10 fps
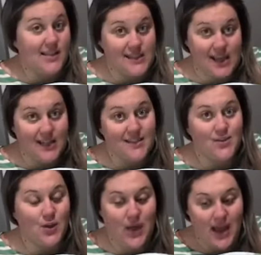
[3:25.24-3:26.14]
is it.
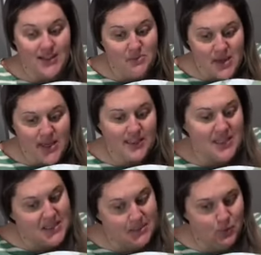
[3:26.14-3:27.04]
So that to me is a
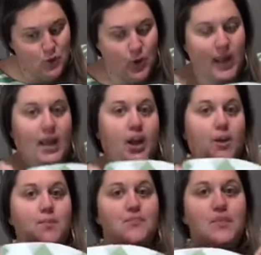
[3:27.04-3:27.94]
simple door hanger.